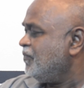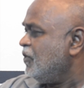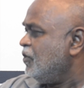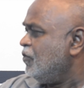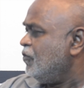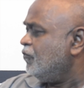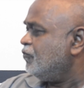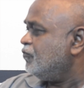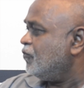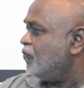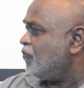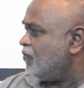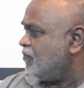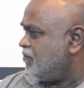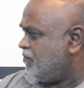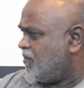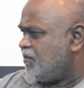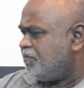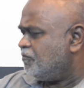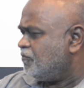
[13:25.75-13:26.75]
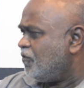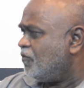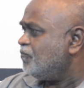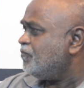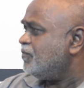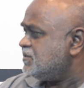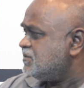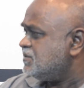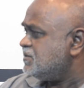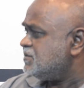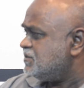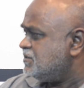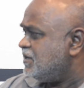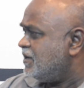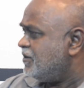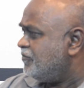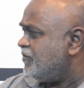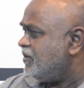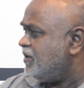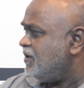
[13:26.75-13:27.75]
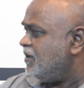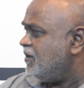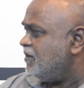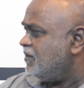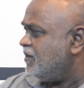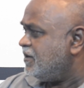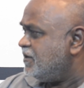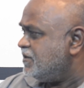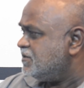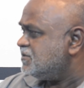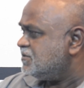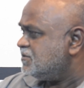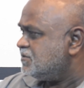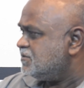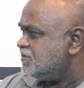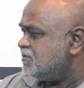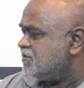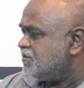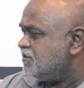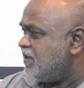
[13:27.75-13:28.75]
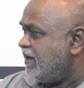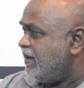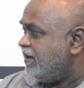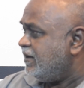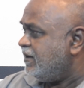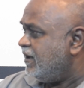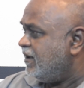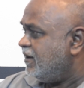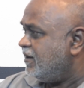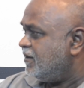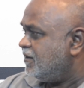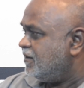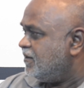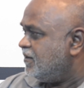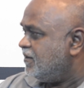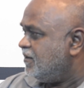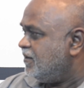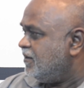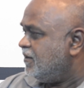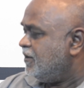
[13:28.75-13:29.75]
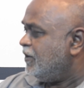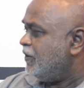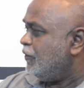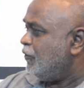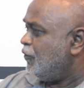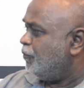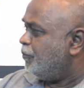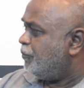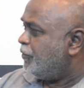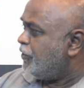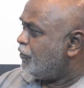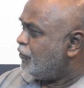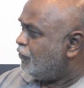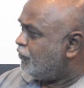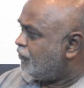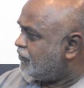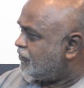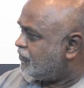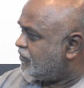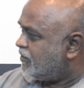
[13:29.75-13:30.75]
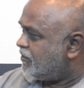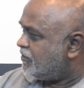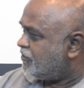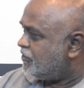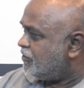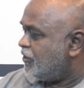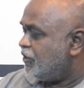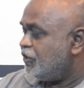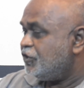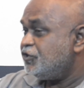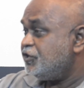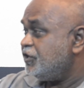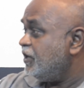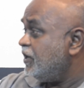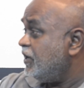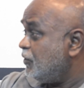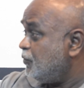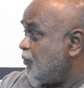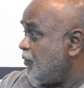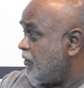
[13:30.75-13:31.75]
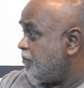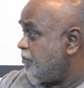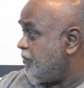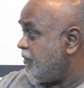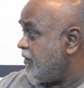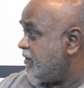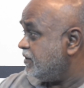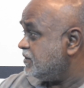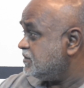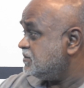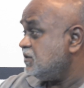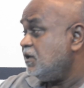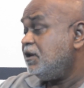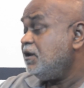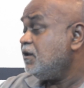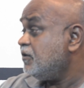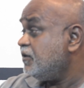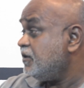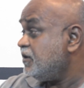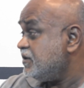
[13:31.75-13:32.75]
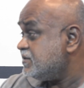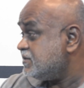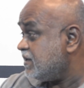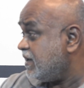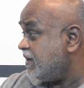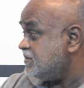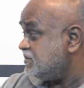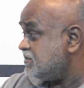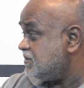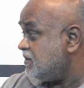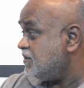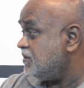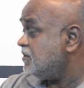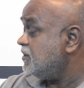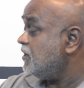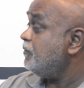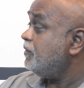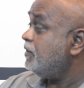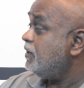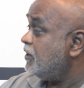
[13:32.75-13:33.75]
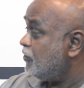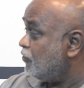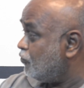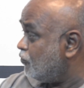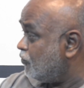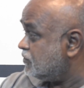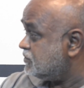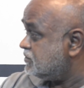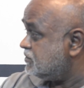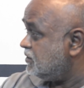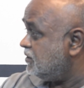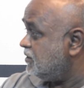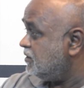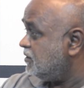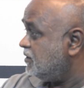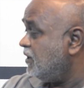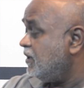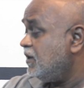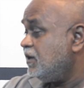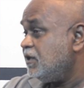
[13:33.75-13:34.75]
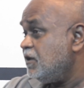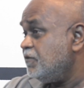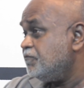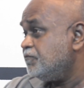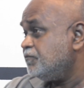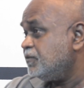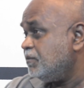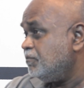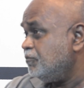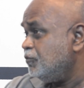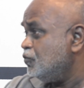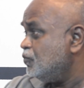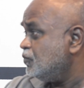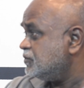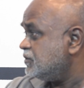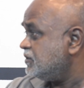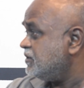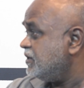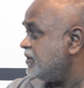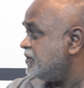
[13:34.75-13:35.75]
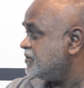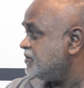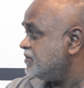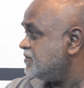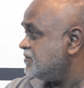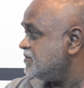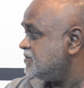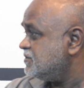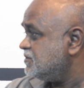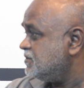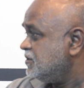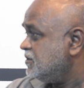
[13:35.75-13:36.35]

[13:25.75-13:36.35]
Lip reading: So conferences generally, that is the intent. You bring your research, share it with peers, they'll criticize it, they will endorse it, they'll give some new suggestions.